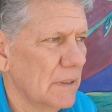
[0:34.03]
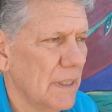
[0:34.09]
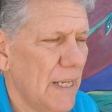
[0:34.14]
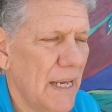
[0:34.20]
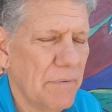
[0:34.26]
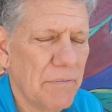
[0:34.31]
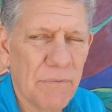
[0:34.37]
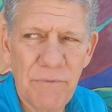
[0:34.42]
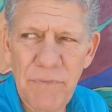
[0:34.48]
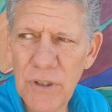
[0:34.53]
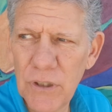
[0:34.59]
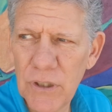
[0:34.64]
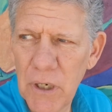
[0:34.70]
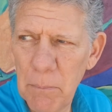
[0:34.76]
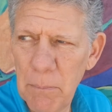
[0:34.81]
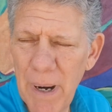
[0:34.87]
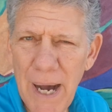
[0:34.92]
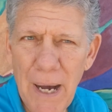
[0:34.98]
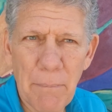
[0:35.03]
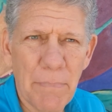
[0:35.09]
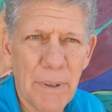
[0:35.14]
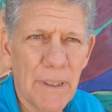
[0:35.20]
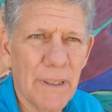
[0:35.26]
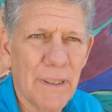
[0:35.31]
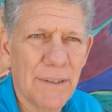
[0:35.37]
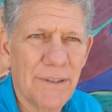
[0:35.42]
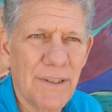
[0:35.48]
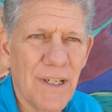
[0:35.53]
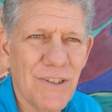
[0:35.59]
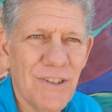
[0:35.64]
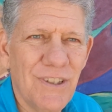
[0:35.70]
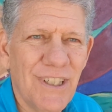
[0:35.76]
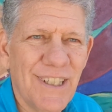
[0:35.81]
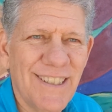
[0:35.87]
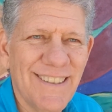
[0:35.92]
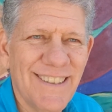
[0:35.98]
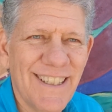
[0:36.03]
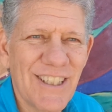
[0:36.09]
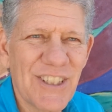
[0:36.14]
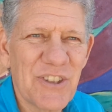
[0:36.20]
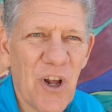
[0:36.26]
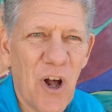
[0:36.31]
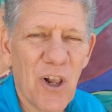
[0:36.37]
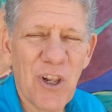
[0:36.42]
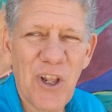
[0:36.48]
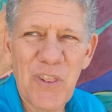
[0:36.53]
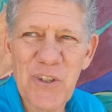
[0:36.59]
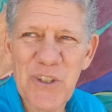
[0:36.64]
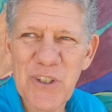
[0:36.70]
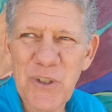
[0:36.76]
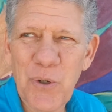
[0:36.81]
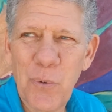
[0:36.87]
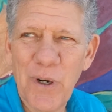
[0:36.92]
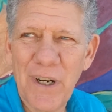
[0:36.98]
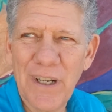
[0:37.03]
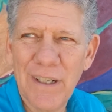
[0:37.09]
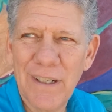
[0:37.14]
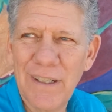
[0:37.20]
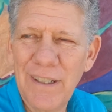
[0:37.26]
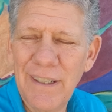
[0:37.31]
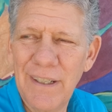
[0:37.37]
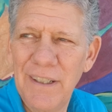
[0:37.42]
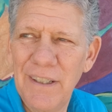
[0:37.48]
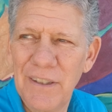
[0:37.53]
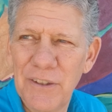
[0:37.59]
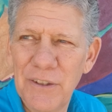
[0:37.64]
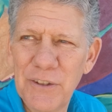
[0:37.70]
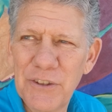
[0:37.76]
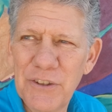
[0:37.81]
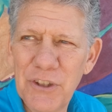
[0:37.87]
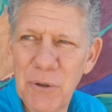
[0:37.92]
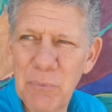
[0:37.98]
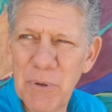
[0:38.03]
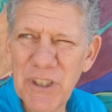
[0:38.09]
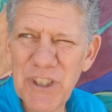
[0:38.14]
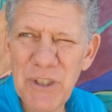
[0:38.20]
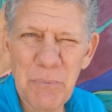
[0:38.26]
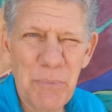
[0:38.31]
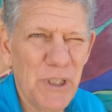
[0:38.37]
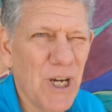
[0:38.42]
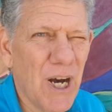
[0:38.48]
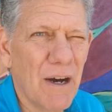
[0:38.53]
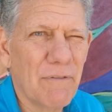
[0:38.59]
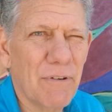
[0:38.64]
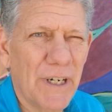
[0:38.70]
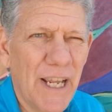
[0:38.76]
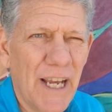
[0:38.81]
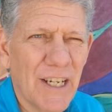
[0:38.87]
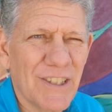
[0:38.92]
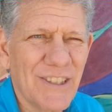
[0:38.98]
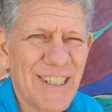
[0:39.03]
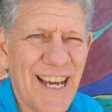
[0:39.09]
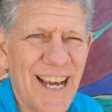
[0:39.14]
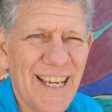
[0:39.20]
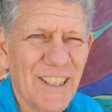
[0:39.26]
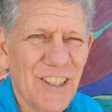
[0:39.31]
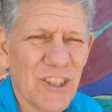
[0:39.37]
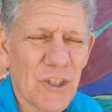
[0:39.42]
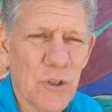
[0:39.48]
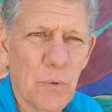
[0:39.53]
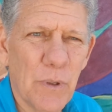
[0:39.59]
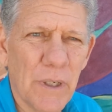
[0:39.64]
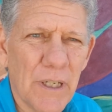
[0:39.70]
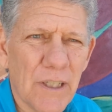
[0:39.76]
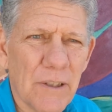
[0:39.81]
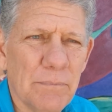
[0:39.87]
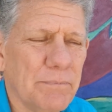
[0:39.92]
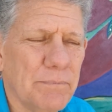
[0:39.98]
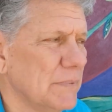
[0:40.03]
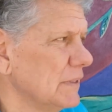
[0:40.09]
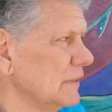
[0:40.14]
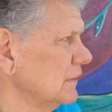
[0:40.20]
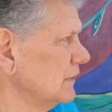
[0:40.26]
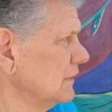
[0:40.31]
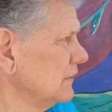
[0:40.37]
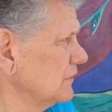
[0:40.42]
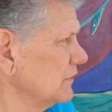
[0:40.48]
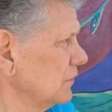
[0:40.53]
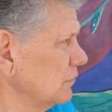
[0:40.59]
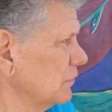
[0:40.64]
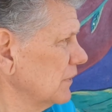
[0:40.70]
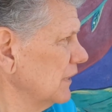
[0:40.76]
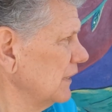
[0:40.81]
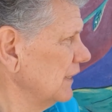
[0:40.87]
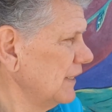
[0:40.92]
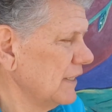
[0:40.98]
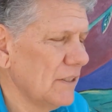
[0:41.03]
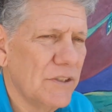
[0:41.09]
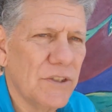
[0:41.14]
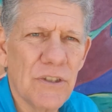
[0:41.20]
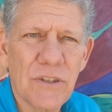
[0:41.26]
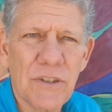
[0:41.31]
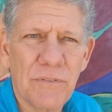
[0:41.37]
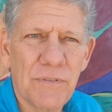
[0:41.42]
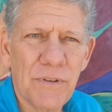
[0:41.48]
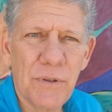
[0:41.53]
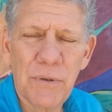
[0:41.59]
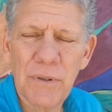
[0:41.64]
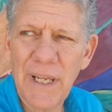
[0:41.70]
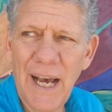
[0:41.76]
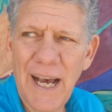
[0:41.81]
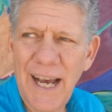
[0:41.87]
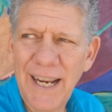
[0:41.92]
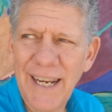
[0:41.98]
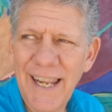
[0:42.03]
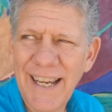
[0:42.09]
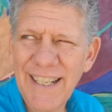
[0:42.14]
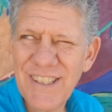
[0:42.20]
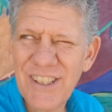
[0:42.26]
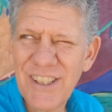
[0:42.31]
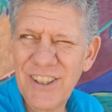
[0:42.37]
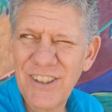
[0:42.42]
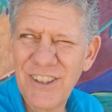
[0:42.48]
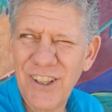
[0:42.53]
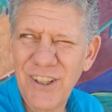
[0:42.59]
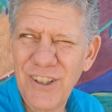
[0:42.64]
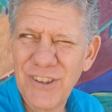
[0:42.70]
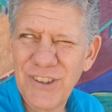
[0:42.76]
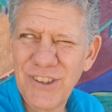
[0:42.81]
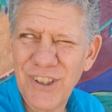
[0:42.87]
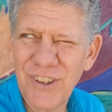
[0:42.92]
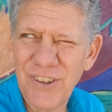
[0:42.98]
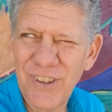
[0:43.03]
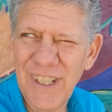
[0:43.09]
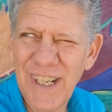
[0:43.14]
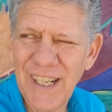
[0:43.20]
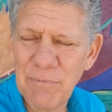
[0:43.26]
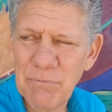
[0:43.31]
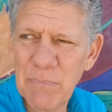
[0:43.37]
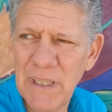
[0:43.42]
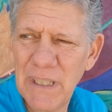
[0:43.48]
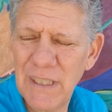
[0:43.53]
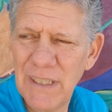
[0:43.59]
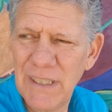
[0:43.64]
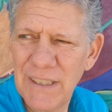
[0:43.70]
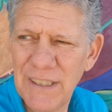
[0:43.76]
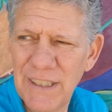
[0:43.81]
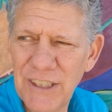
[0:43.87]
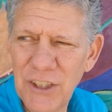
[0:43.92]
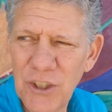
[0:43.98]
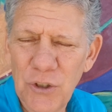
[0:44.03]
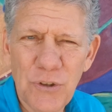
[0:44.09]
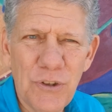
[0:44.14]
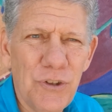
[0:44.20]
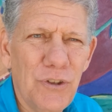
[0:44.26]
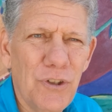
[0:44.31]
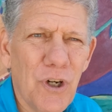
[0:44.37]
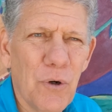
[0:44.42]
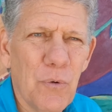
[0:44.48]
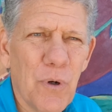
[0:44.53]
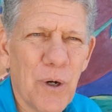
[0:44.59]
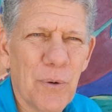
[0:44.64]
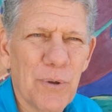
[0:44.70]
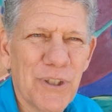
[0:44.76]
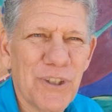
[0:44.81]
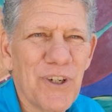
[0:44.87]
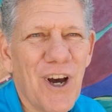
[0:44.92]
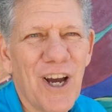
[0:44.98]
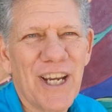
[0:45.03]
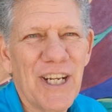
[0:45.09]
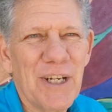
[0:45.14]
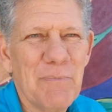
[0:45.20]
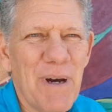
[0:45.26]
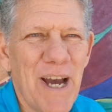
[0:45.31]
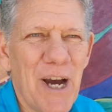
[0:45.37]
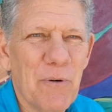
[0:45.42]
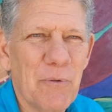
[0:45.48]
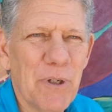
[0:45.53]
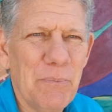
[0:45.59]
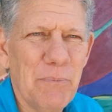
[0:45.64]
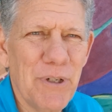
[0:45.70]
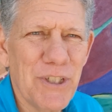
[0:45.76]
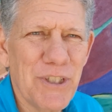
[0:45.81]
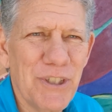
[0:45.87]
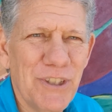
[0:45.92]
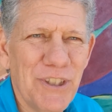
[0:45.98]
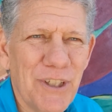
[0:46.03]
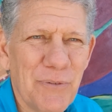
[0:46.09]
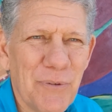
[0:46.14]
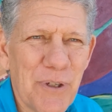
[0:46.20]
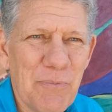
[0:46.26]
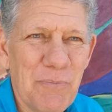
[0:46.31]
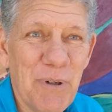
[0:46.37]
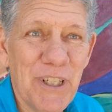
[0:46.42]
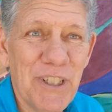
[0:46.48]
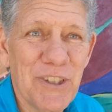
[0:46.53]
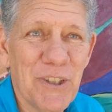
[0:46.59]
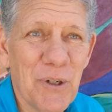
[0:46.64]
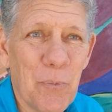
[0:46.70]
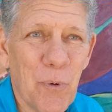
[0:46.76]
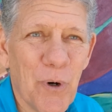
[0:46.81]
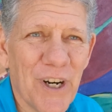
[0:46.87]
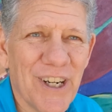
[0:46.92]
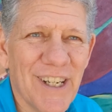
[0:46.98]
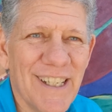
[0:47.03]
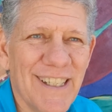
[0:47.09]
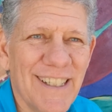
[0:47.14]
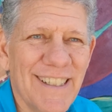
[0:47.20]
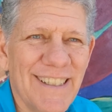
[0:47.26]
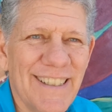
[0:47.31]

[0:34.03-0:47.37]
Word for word: life in Vilcabamba doesn't exist all on the square. There's so much to be offered outside the square. So we're going to hit just a few of the highlights here, though, so you know what we're talking about. We mentioned that we've been somewhere,